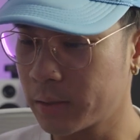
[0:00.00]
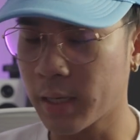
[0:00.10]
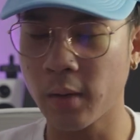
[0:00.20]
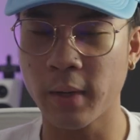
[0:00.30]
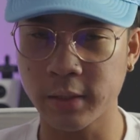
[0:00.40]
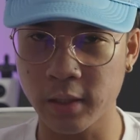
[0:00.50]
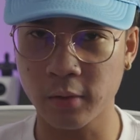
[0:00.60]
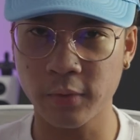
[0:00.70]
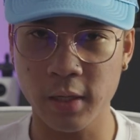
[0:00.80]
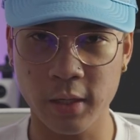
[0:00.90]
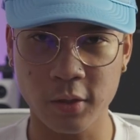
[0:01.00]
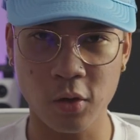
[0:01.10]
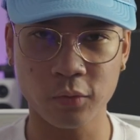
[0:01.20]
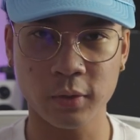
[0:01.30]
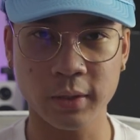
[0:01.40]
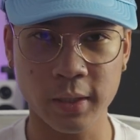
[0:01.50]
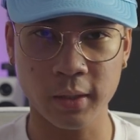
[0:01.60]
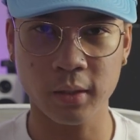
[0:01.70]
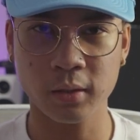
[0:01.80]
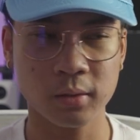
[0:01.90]
doubt myself and
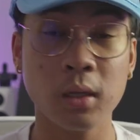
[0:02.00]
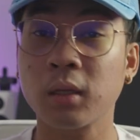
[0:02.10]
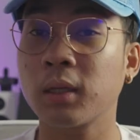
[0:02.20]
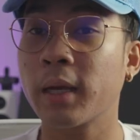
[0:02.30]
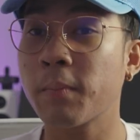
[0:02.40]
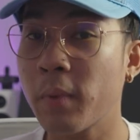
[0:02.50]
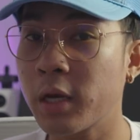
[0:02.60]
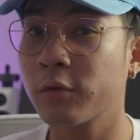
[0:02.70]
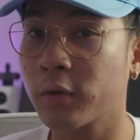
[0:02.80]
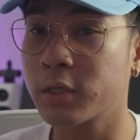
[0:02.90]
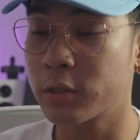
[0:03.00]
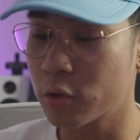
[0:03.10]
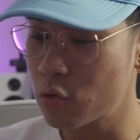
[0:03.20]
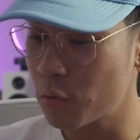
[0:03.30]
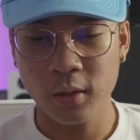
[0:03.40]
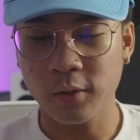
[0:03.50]
overthink, like many of us do.